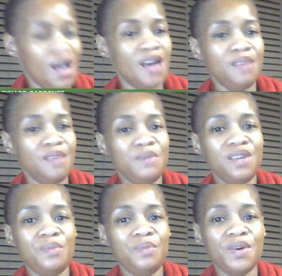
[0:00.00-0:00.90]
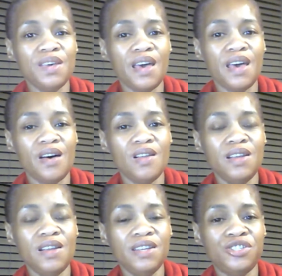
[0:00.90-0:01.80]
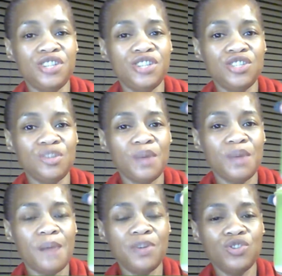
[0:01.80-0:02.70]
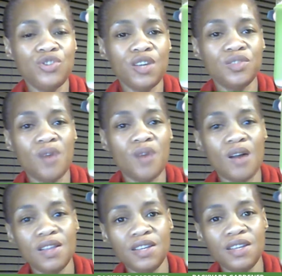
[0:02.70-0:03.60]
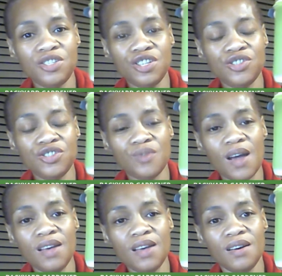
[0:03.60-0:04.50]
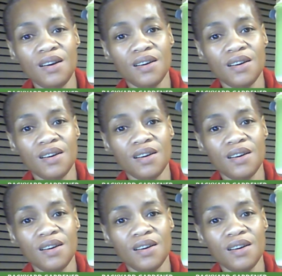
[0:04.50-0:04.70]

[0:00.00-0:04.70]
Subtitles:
didn't mean to put kale in this ginger, but I'm gonna drink through all of this ginger right here.